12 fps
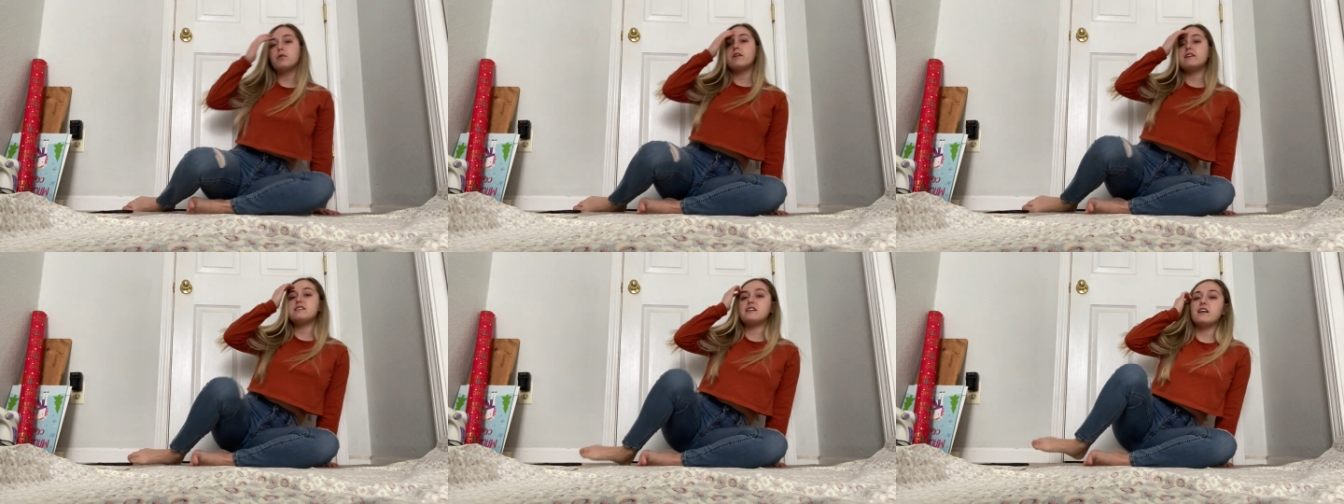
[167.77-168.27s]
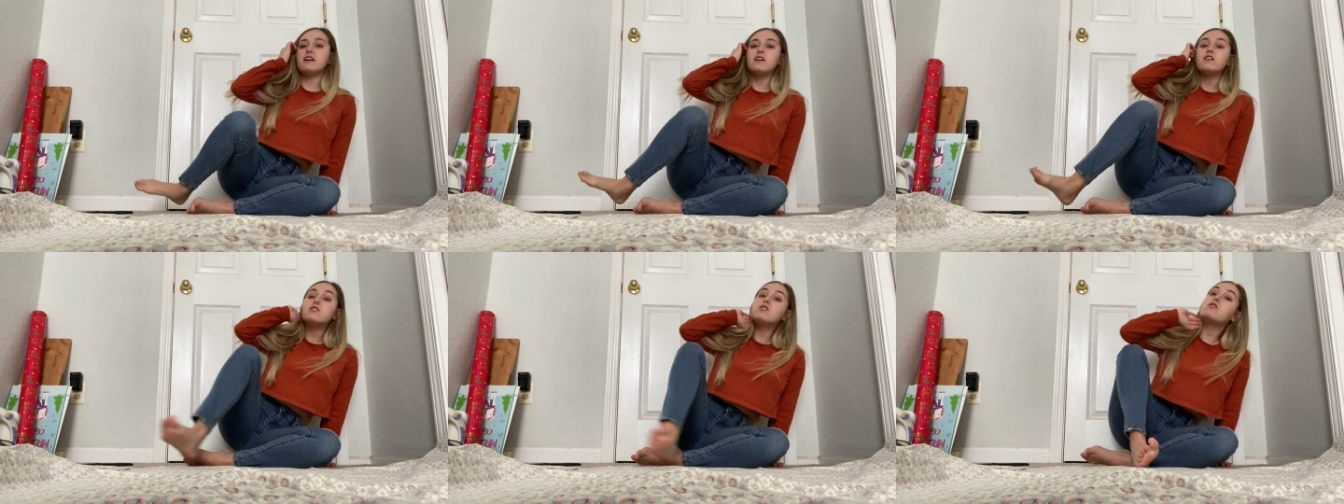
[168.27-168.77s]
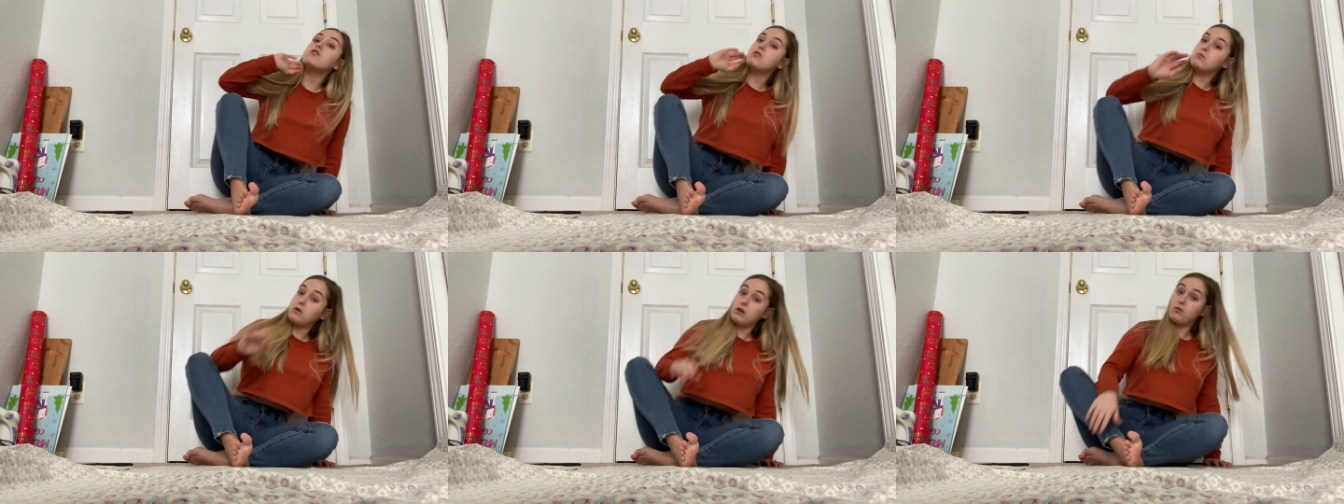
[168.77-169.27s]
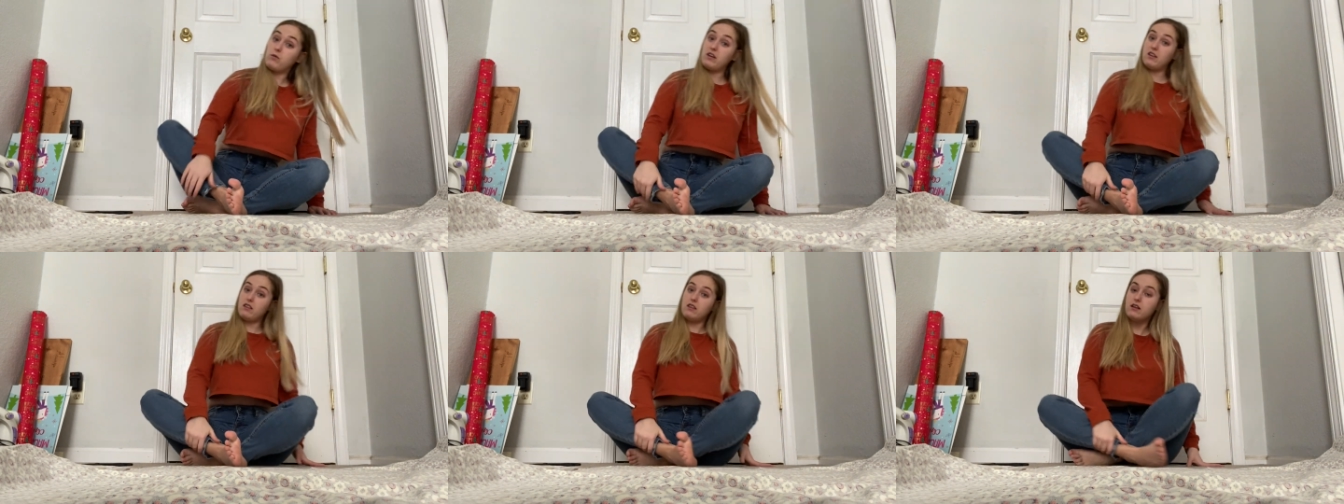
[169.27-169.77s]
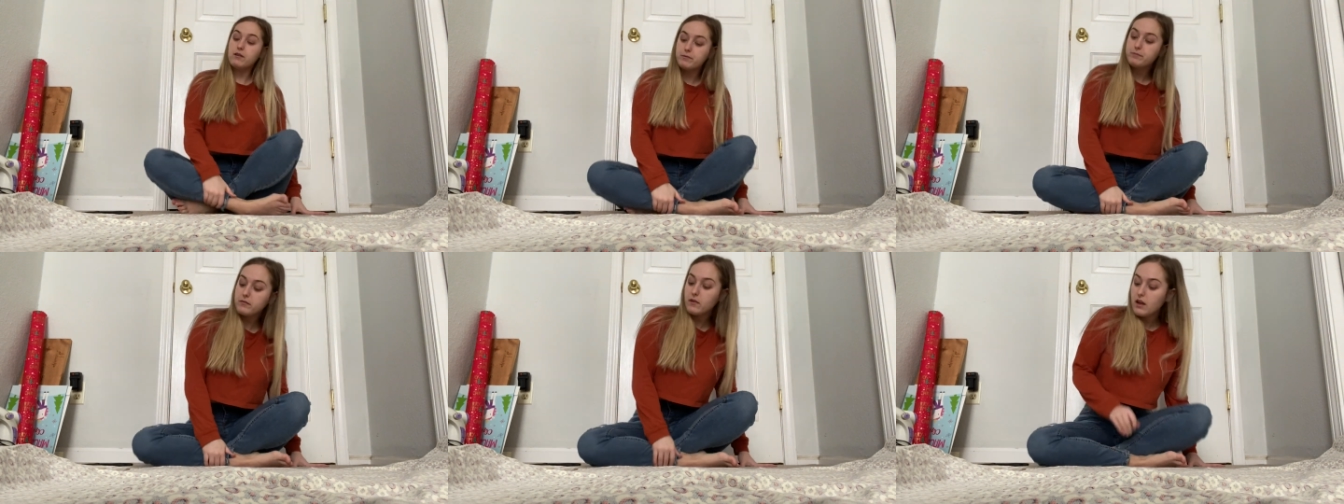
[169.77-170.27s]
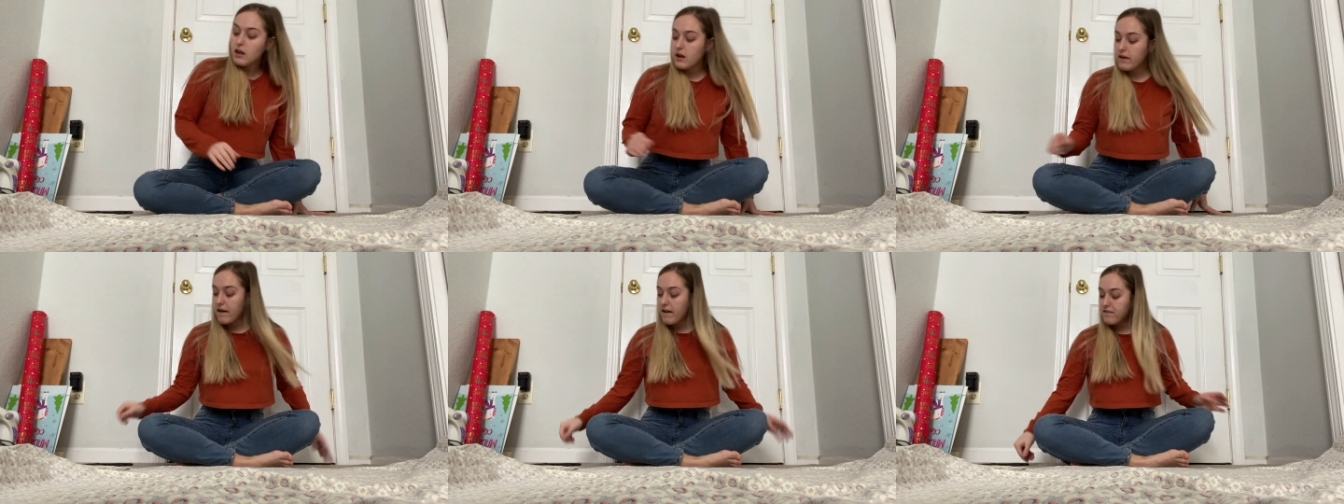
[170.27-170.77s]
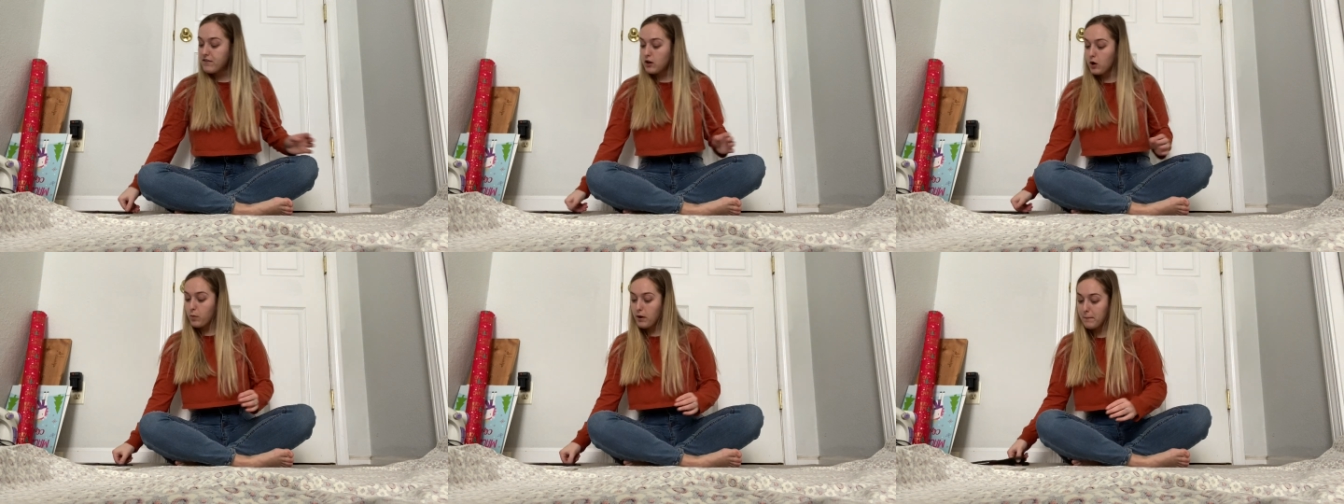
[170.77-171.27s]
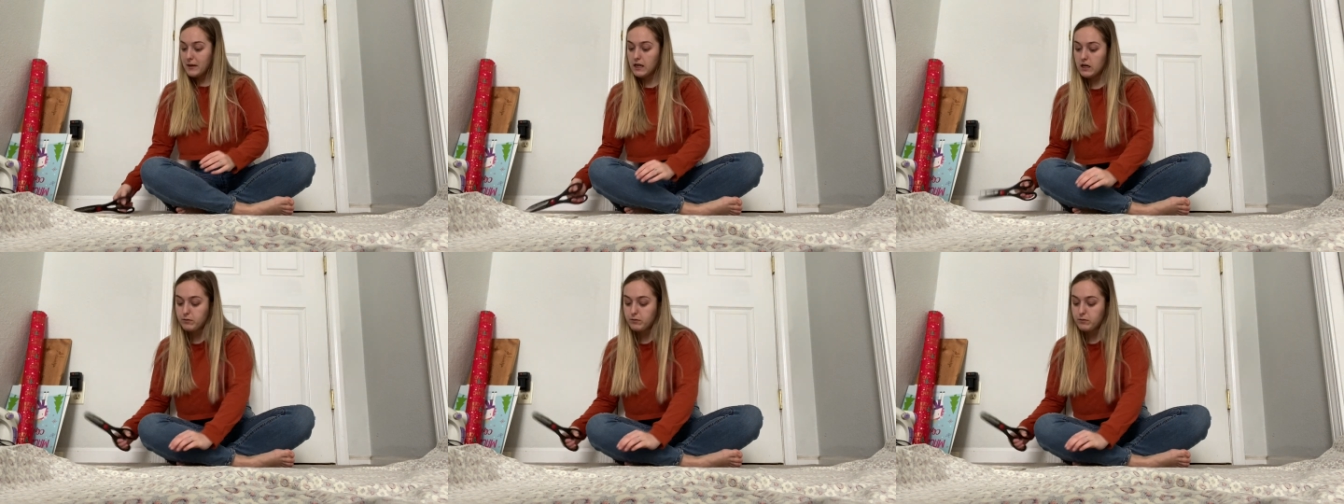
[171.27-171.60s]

plenty to work with, if you know what I mean.